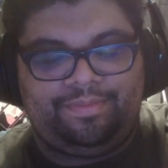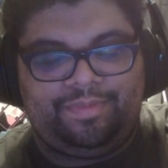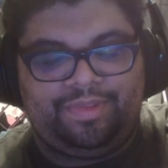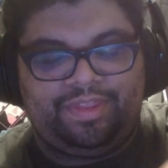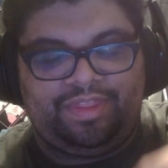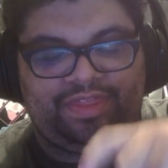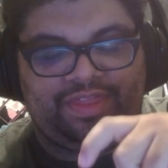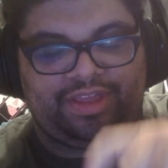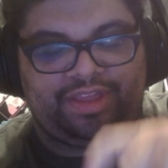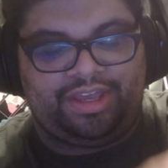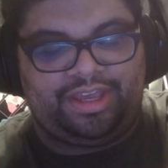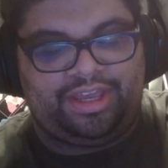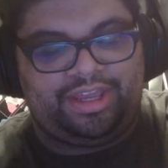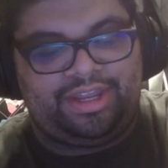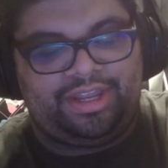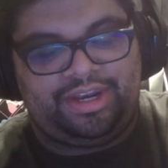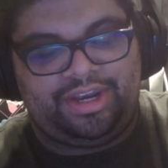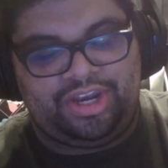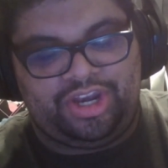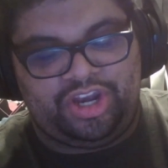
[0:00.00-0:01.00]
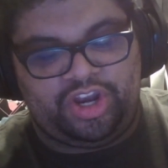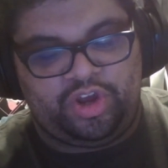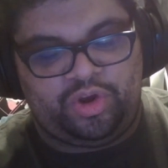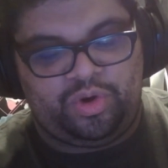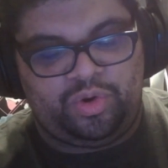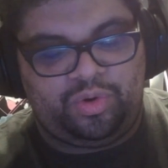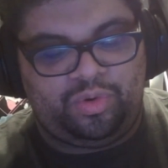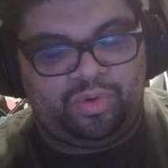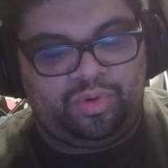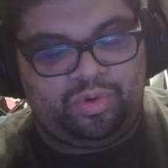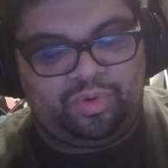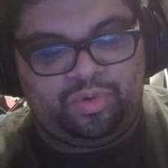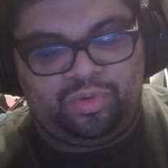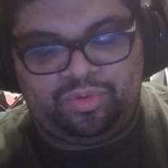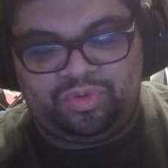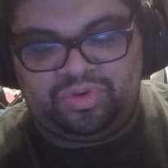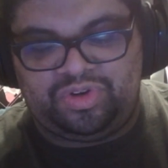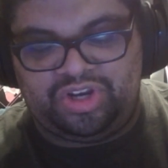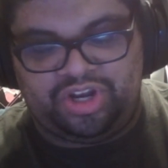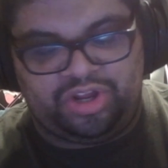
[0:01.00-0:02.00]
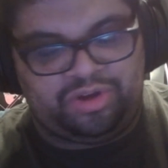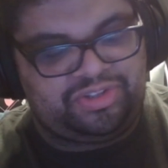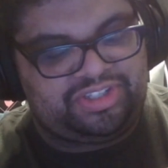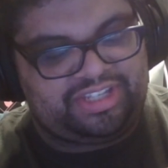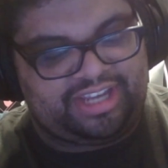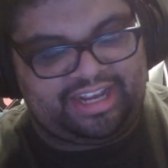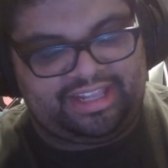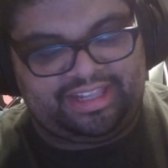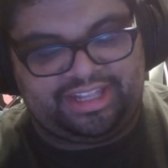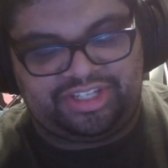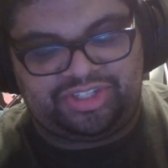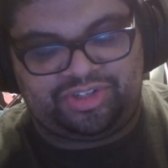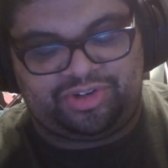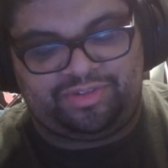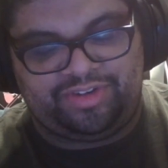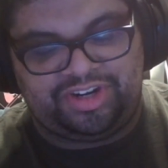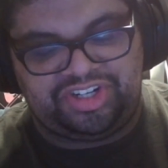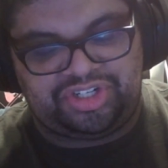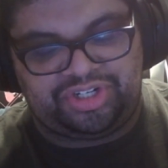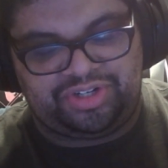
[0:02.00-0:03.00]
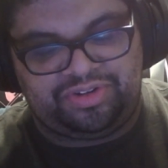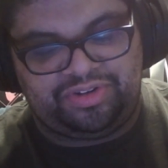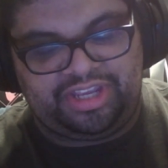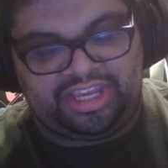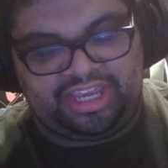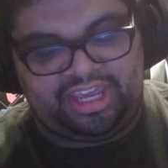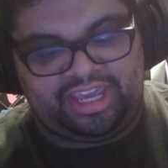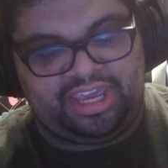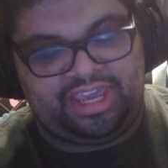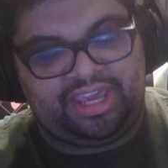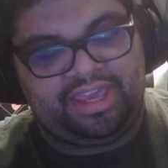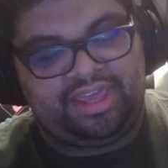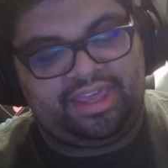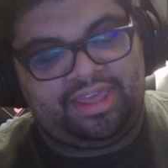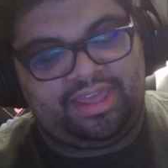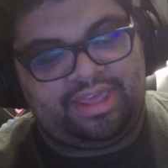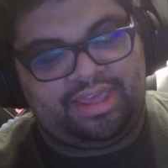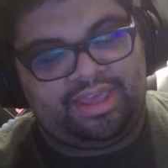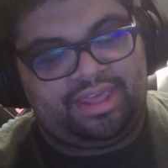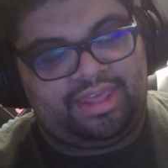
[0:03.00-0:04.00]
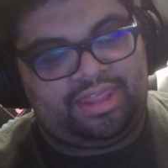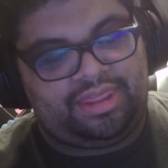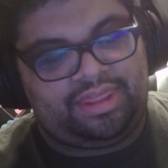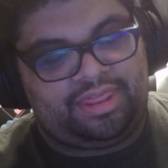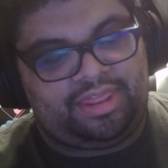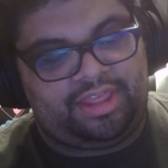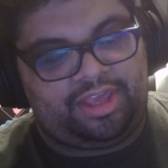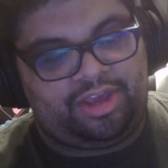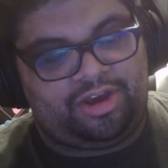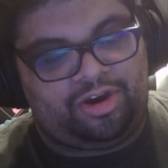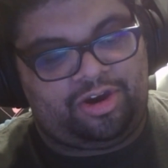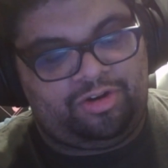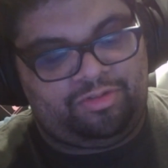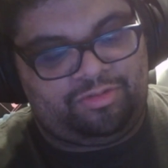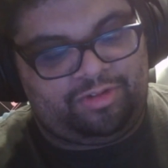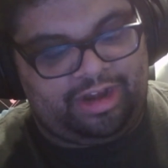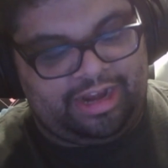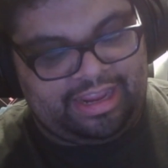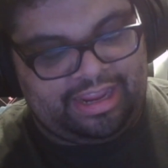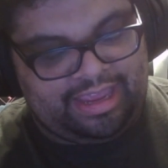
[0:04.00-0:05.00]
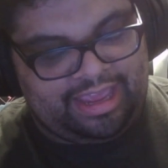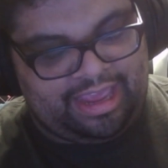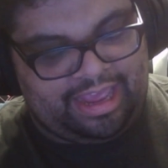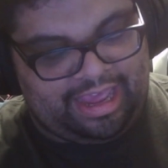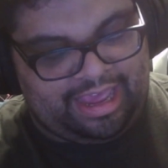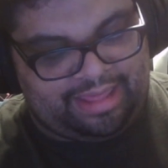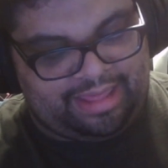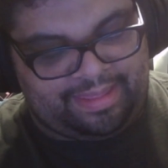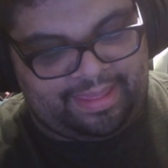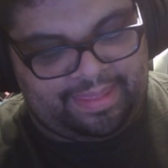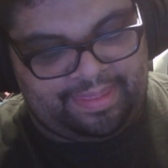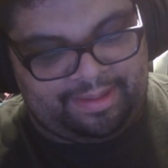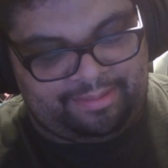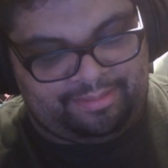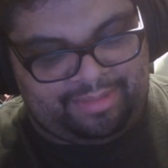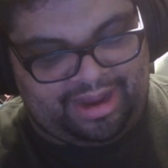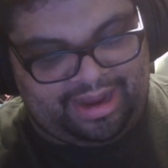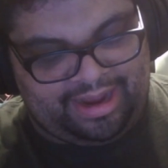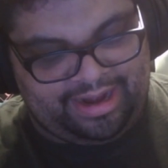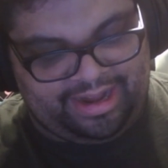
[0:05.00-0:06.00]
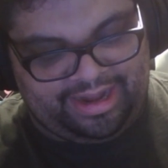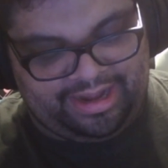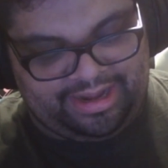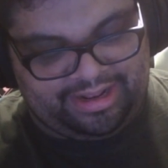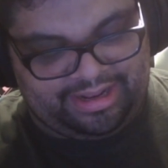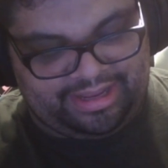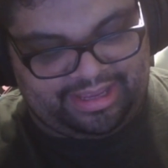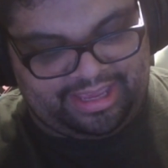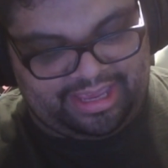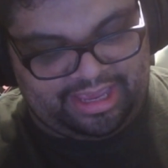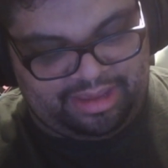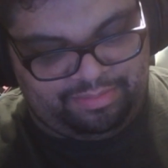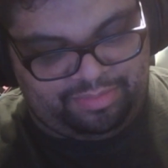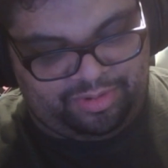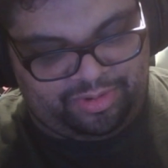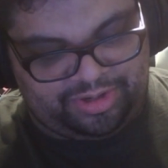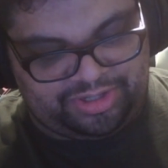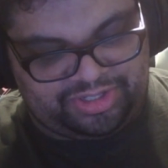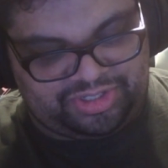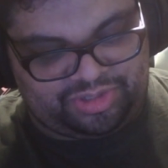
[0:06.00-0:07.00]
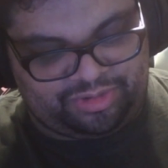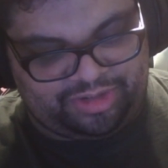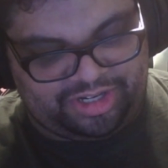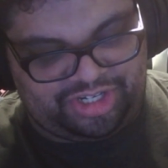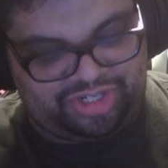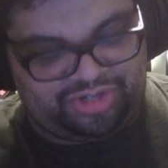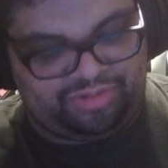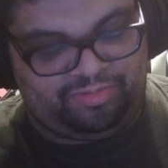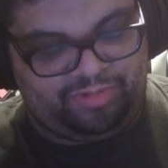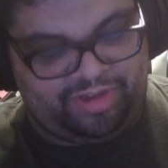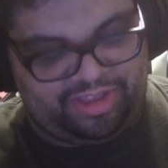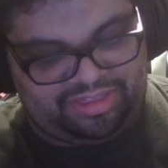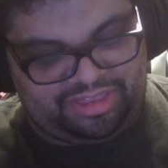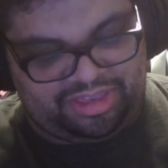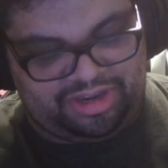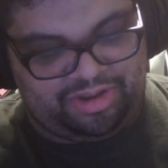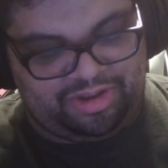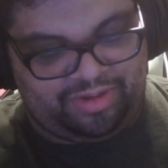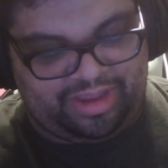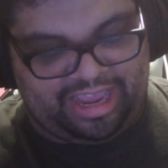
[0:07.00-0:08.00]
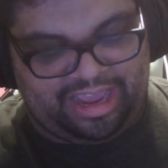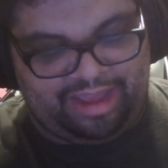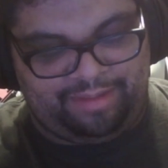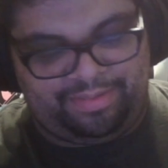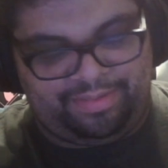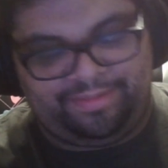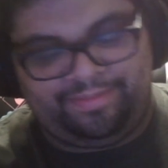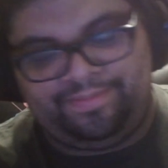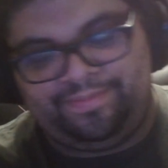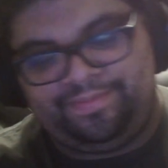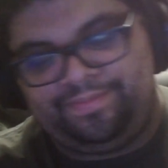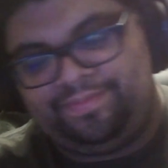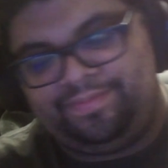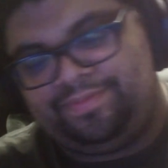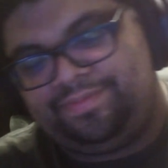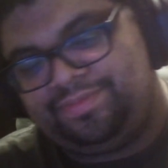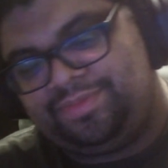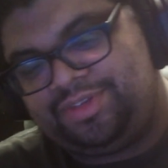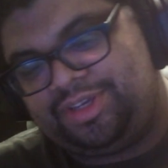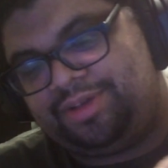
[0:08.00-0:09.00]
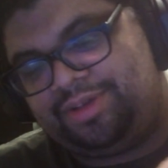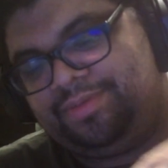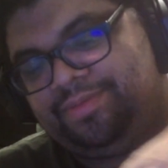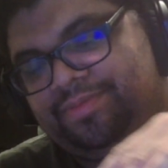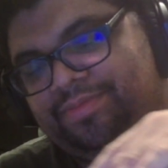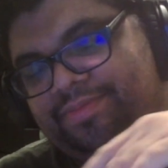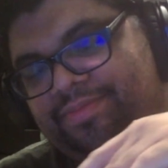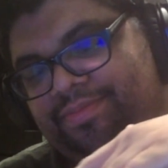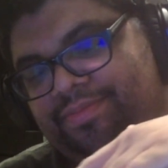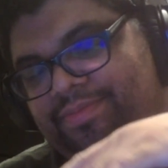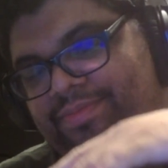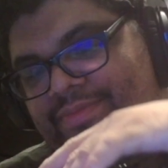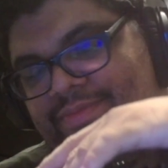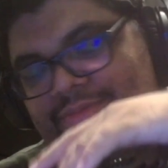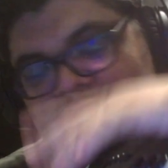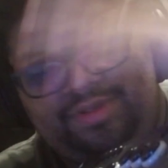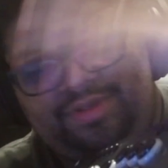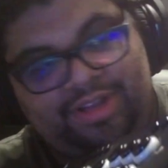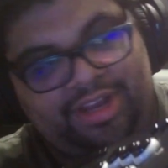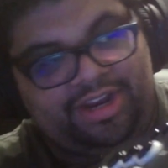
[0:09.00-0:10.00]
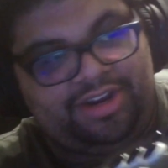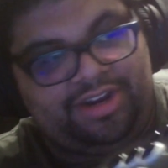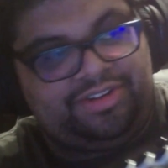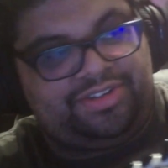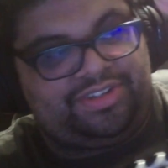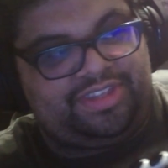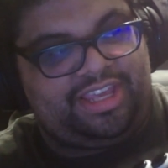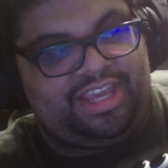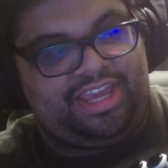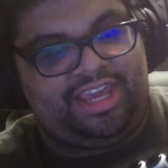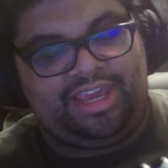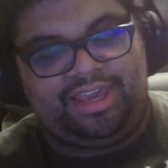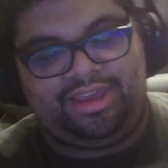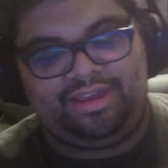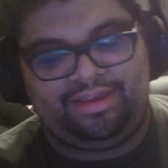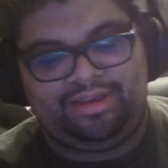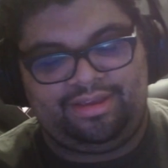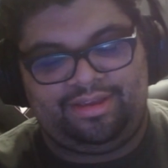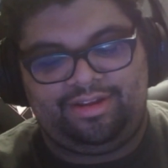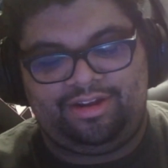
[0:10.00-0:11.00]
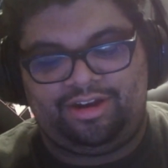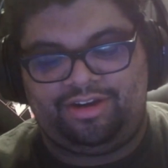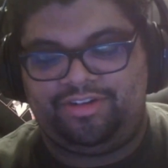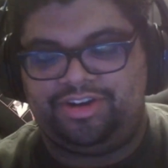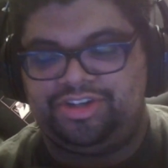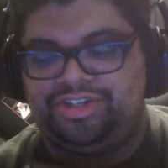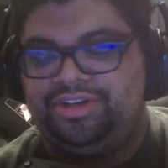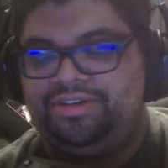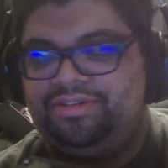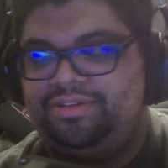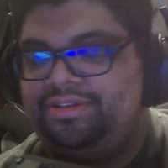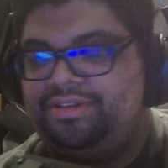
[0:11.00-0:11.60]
The no silence or original key, the O-ring, and then the modded keyboard switch with the new cap. So here's the original.